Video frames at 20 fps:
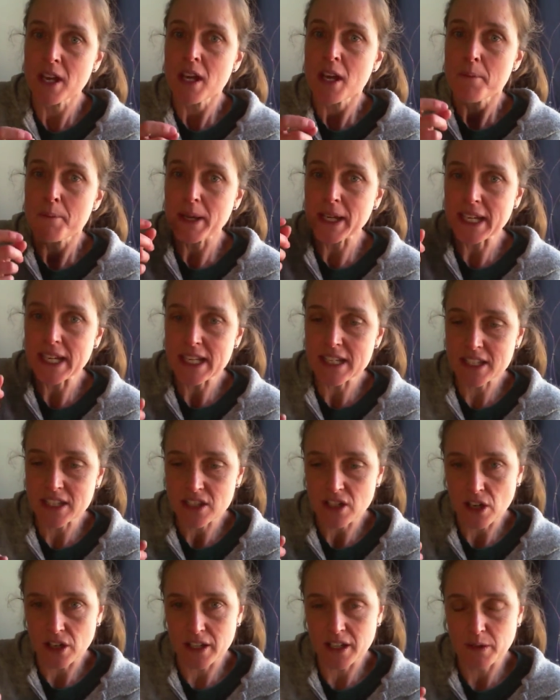But he
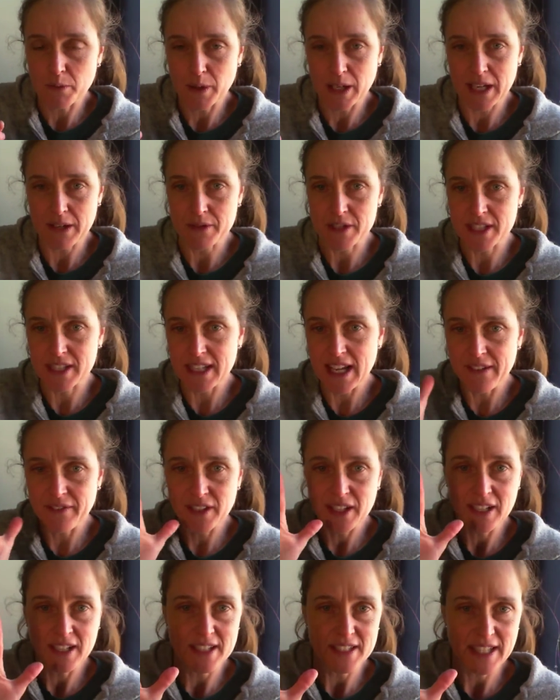started when he was
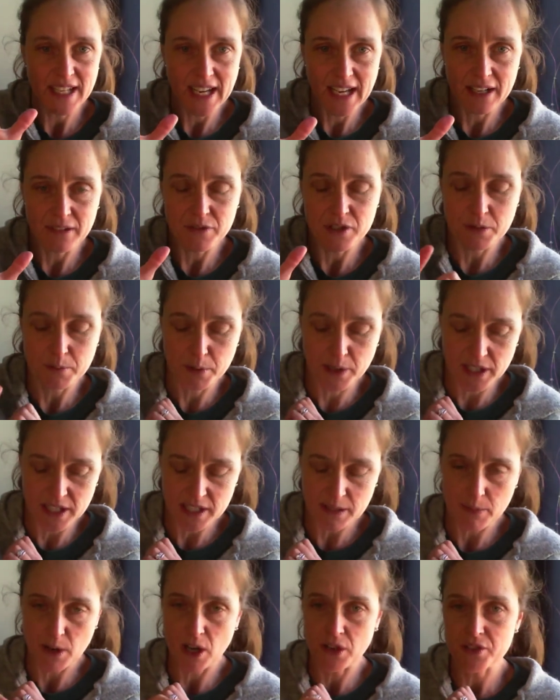7. His hand was pretty
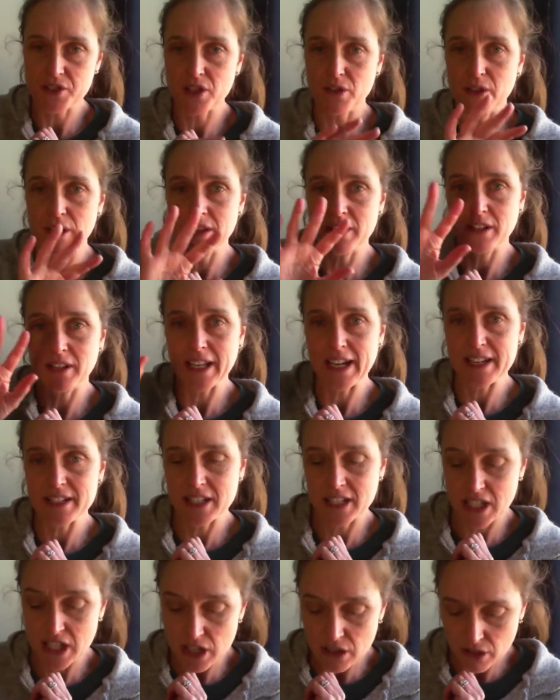small, so in the last
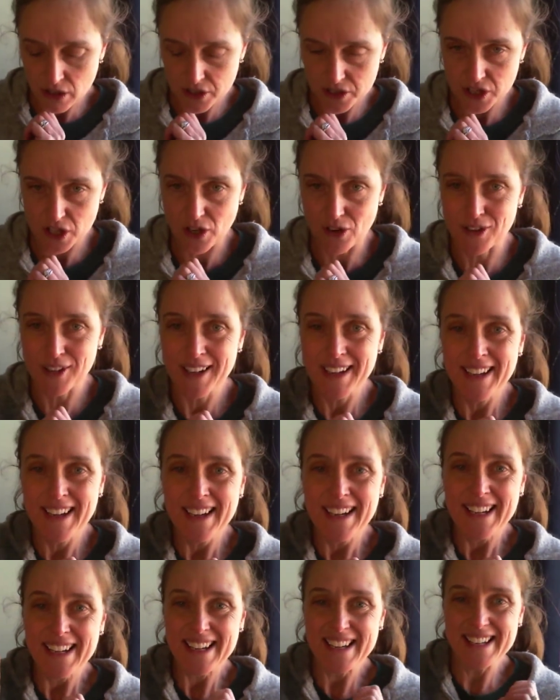year or so,
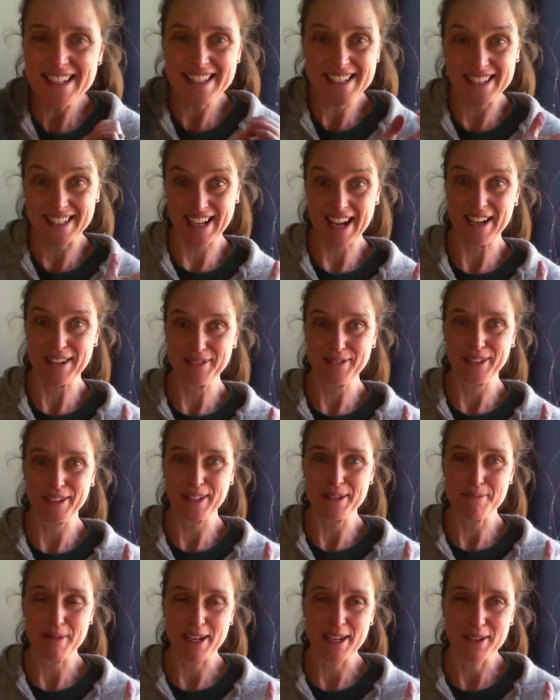he's just gotten really
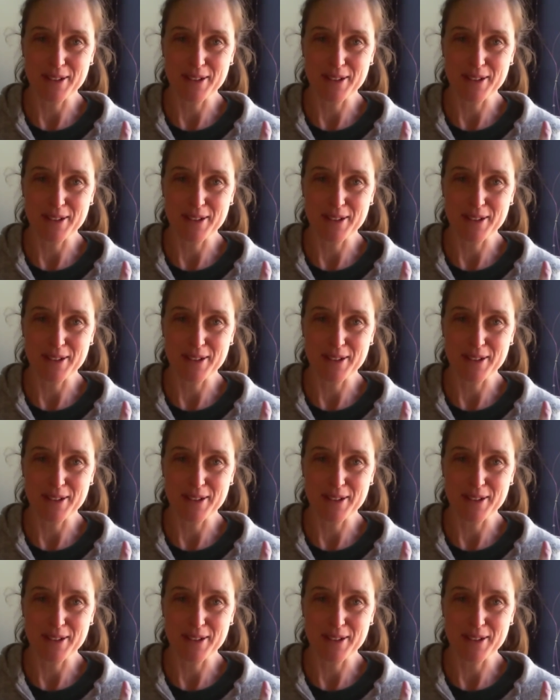big.